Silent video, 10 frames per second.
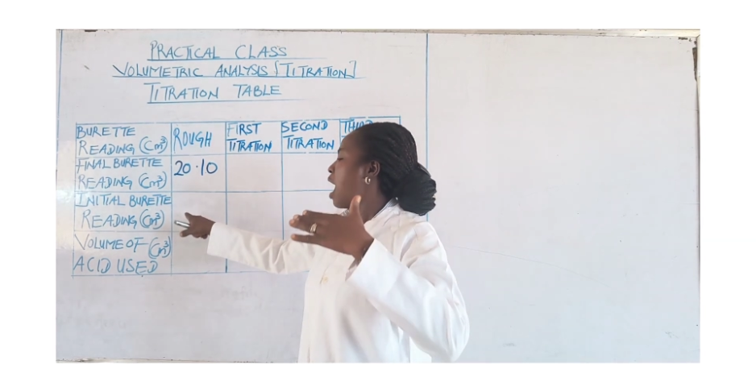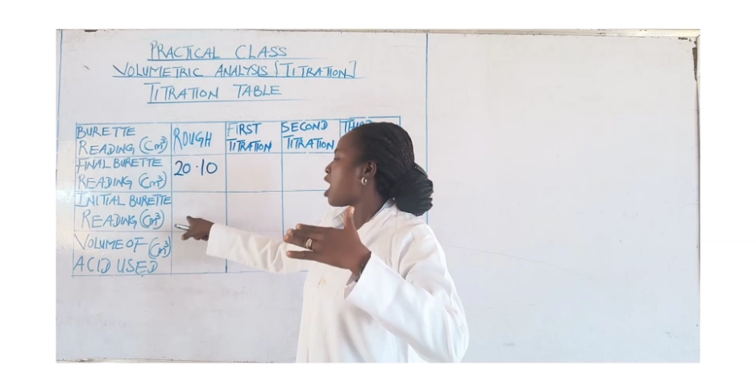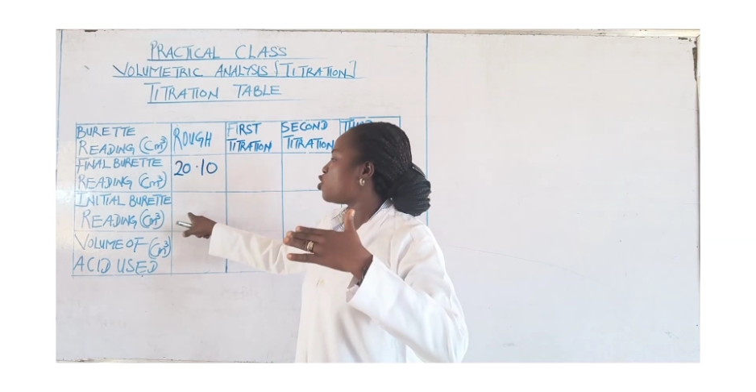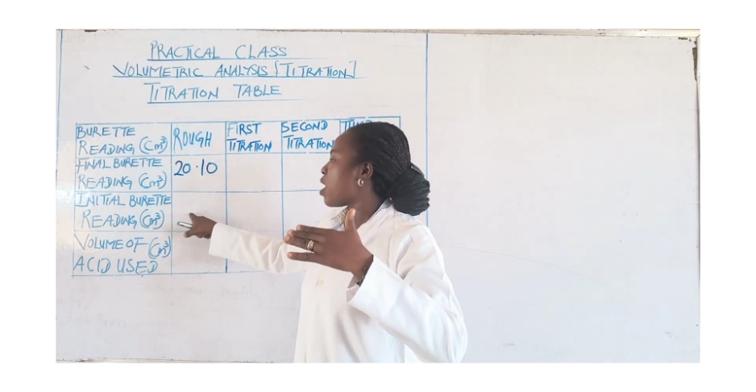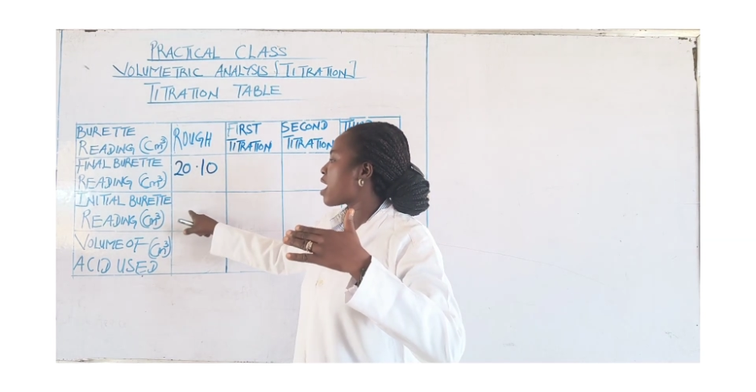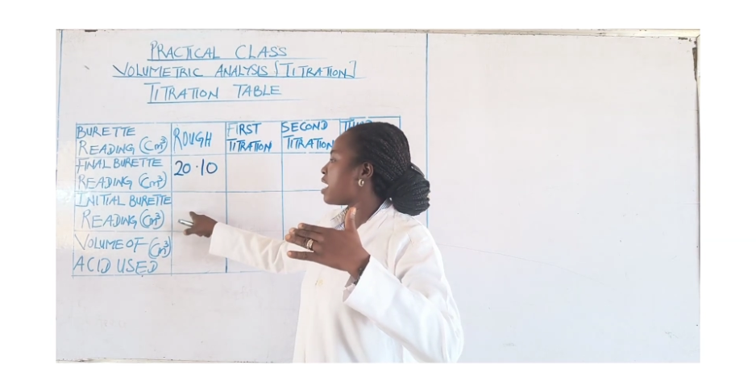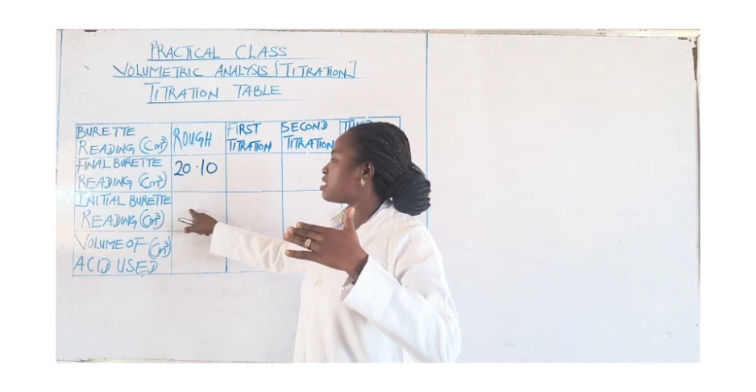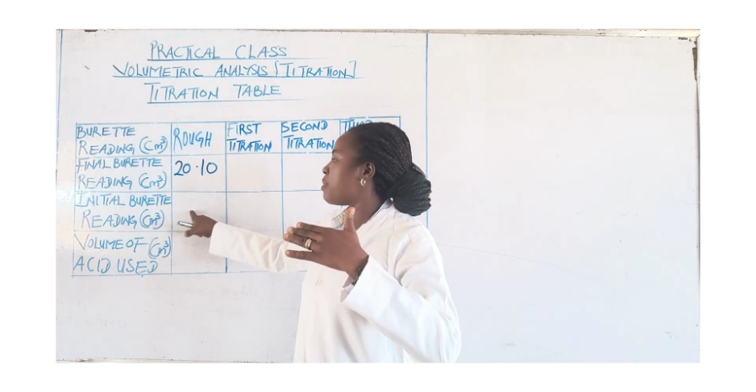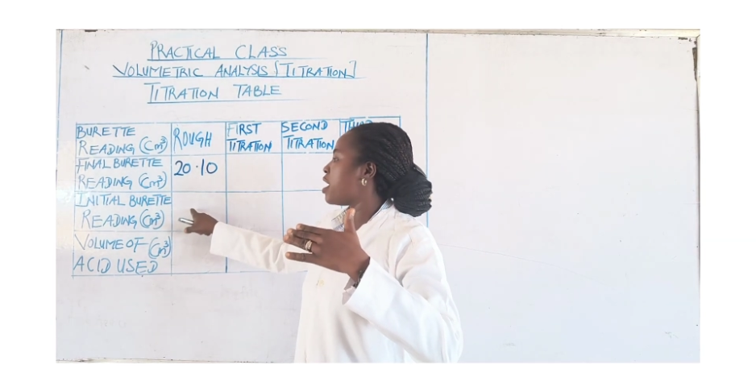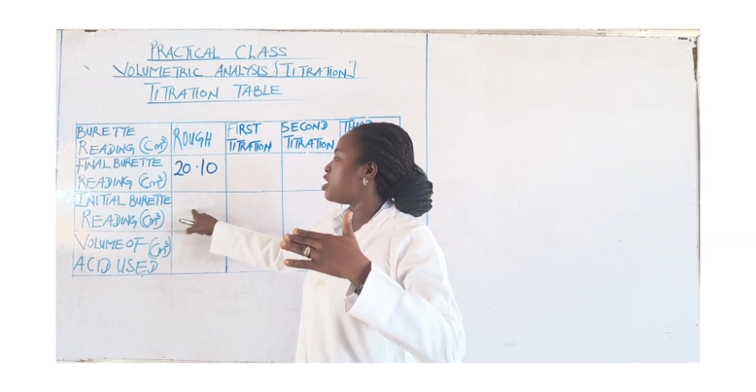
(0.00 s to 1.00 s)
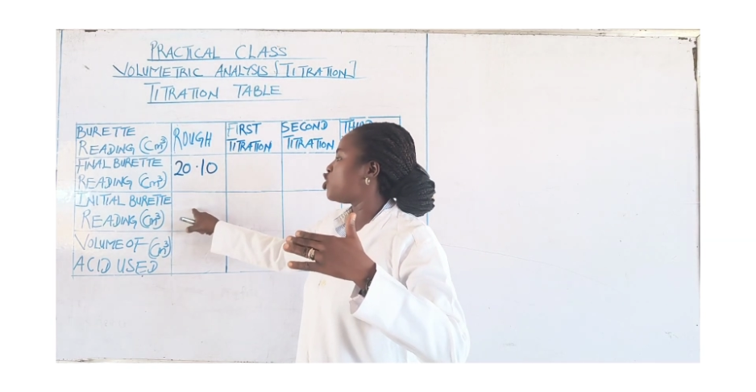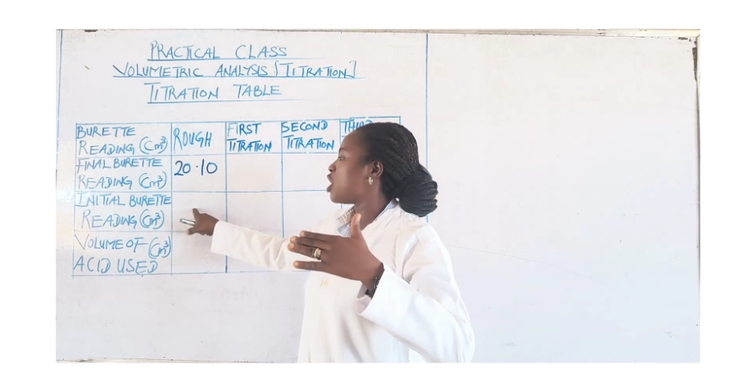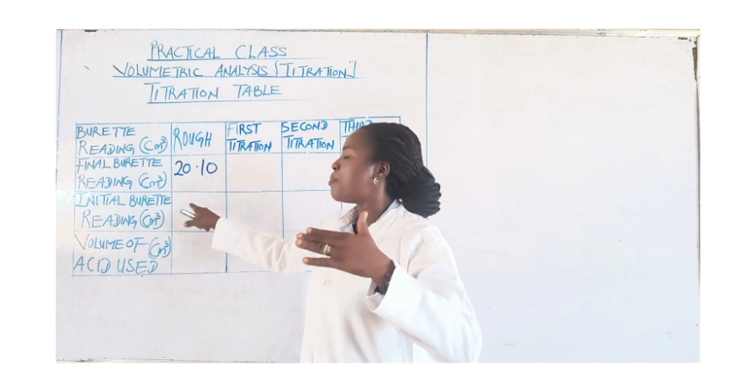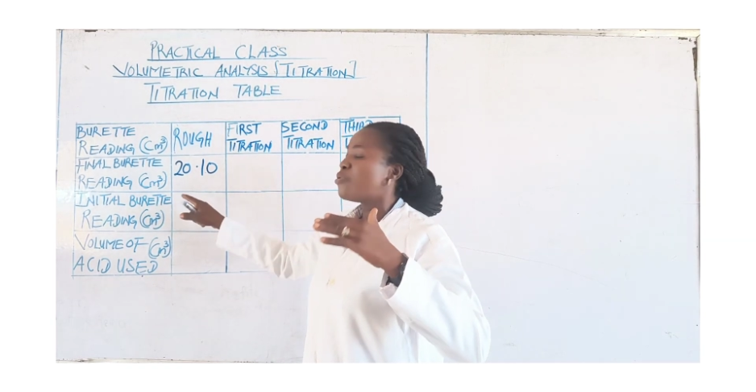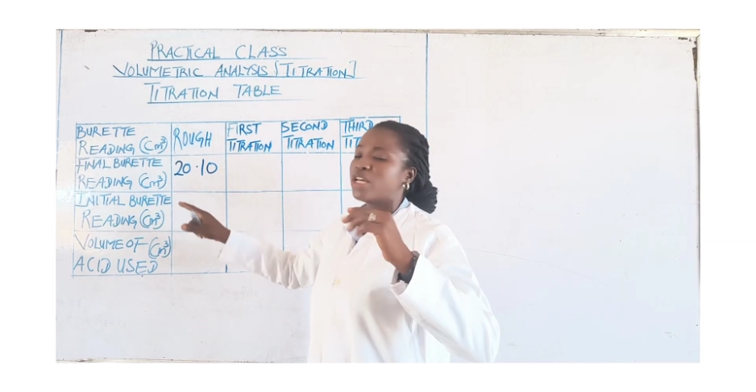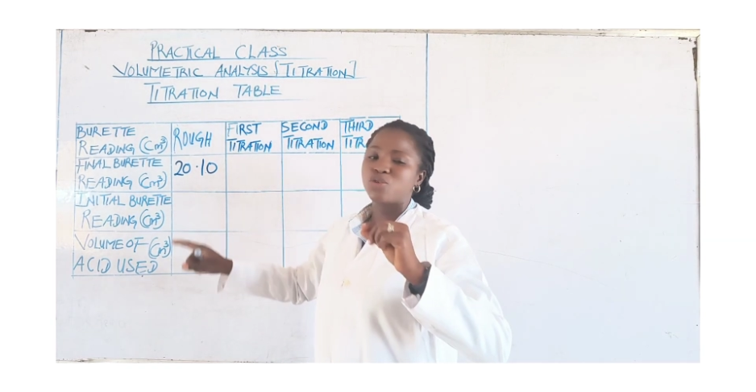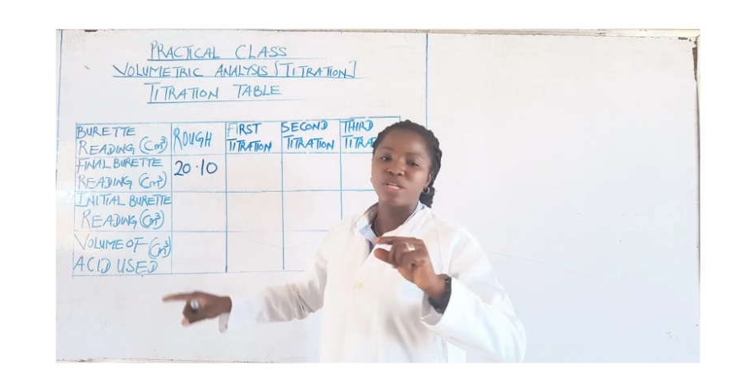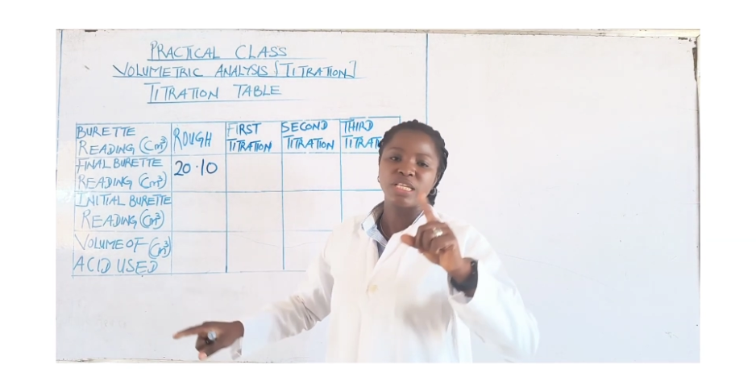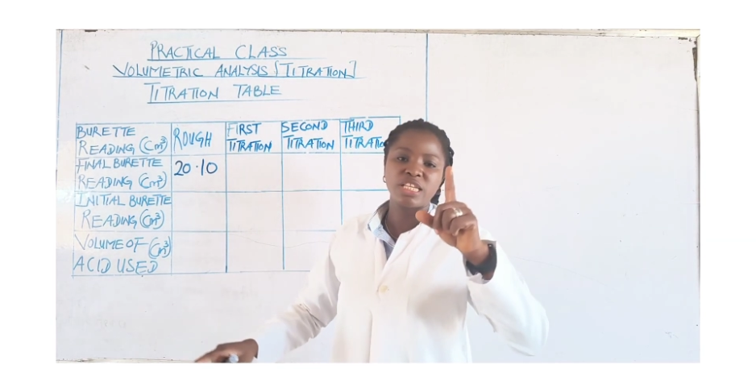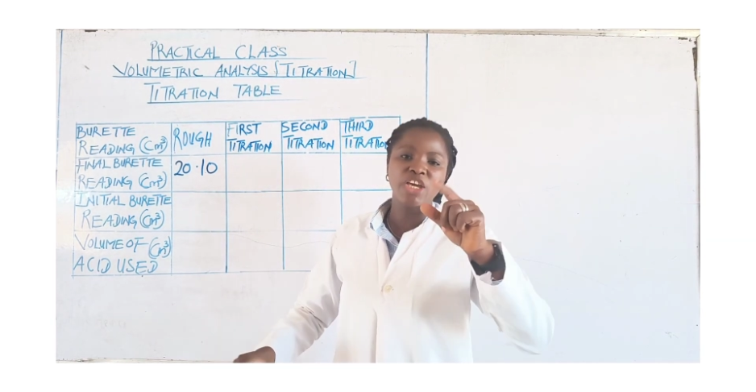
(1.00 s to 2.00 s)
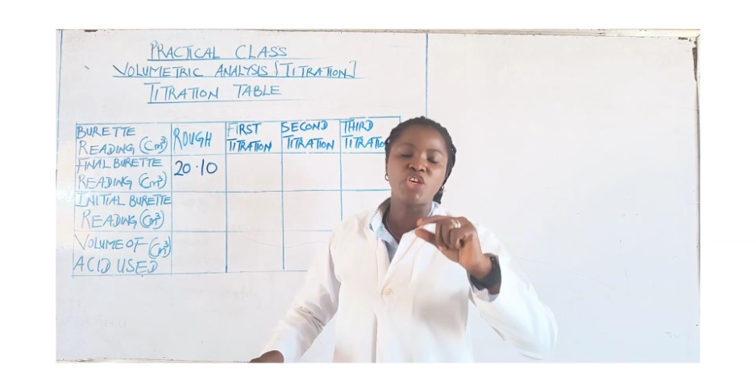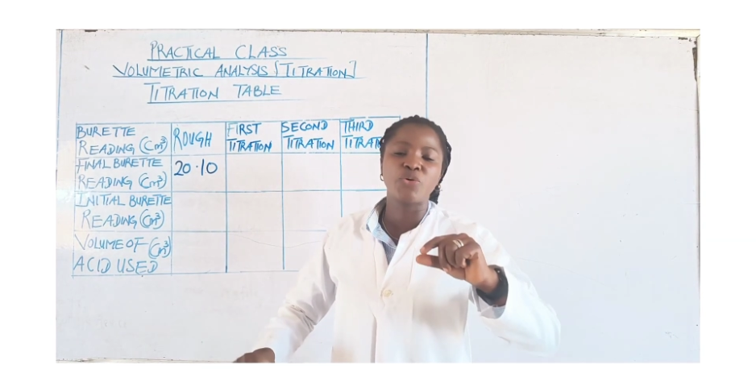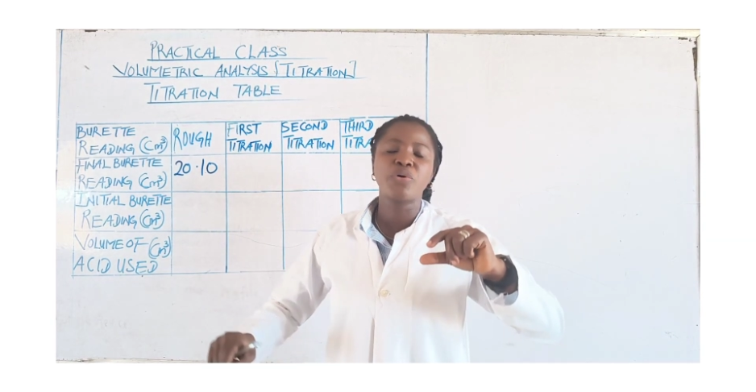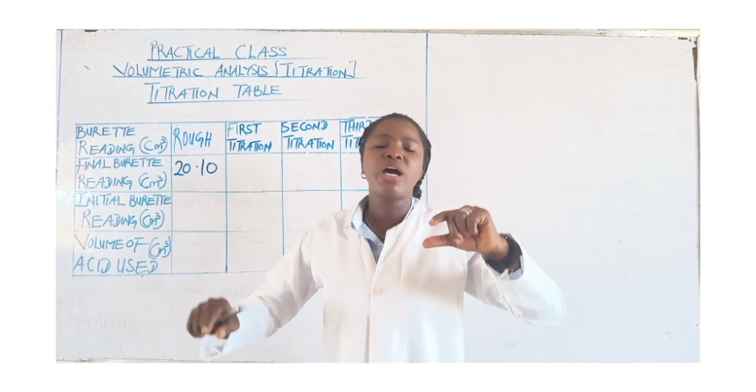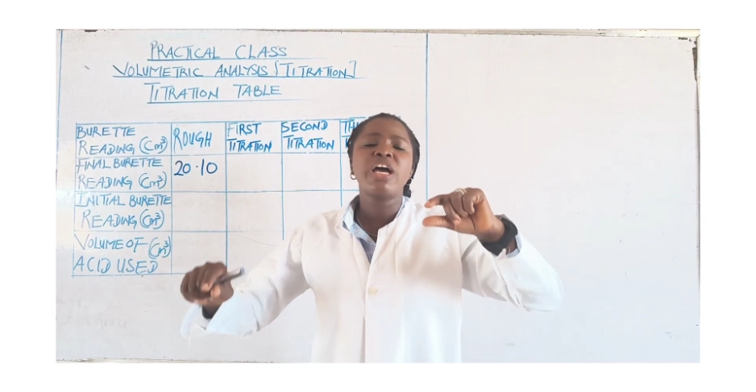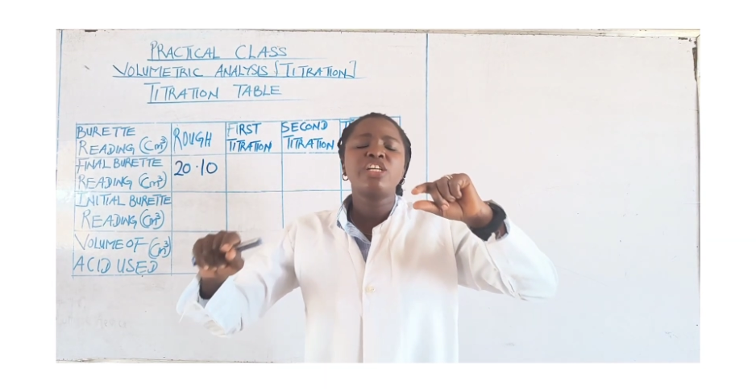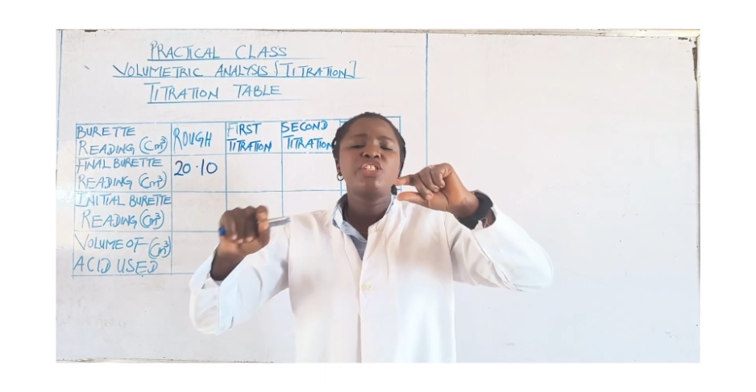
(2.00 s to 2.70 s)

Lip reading: How do I get my initial breath reading? Thank you.